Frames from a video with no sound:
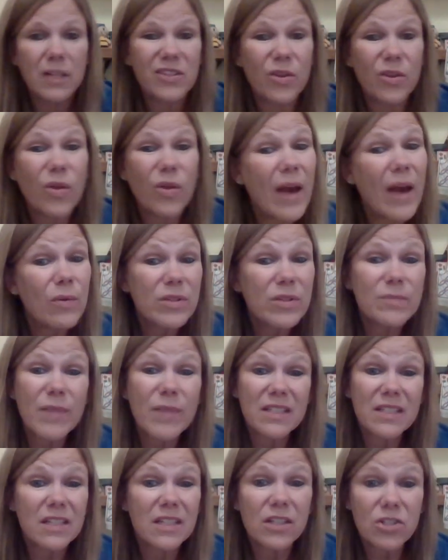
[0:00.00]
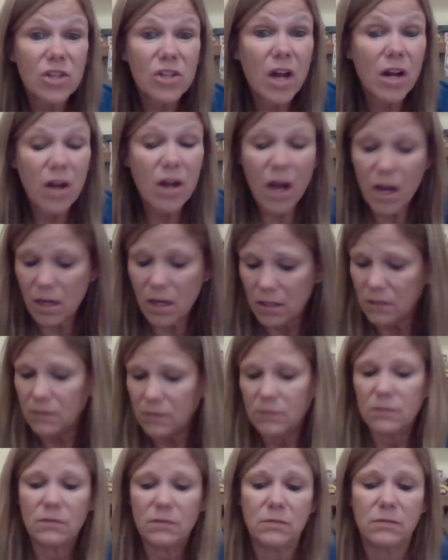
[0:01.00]
Well, that was my StitchCon haul.
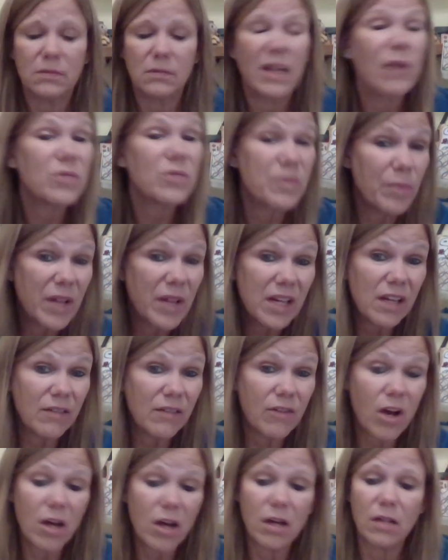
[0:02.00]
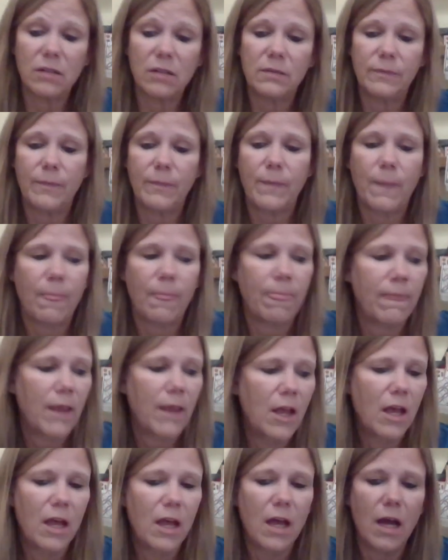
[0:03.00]
That was plenty of haul.
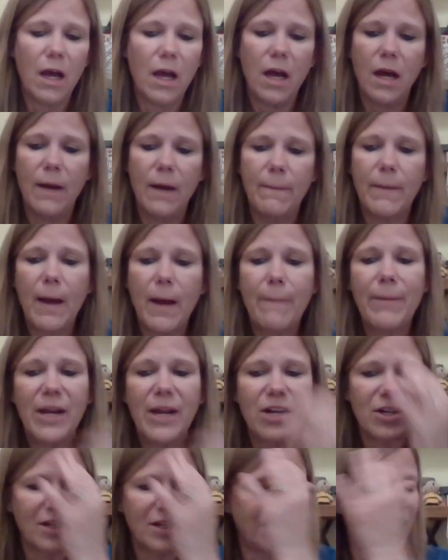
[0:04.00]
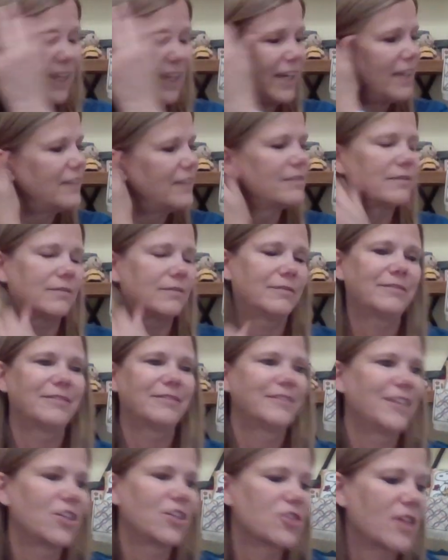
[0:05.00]
Um, apparently,
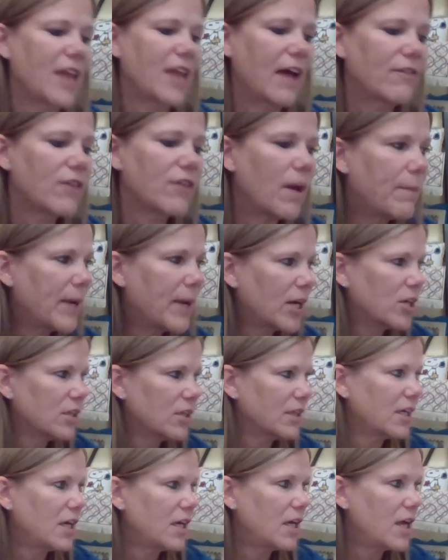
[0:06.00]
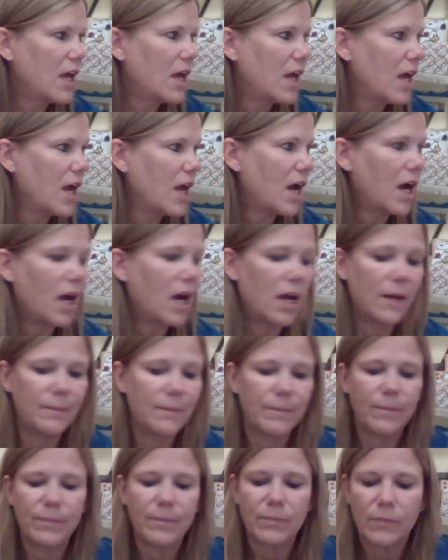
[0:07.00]
here's a lap. Apparently,
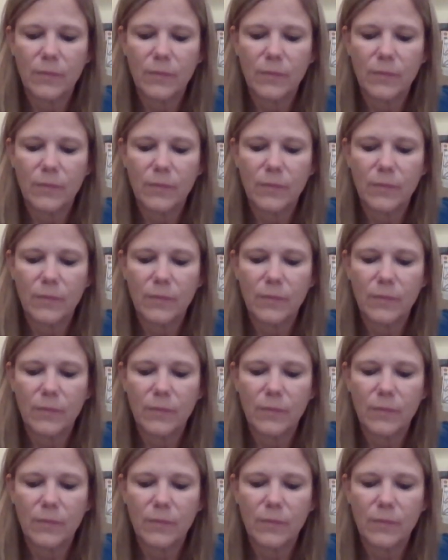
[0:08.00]
um,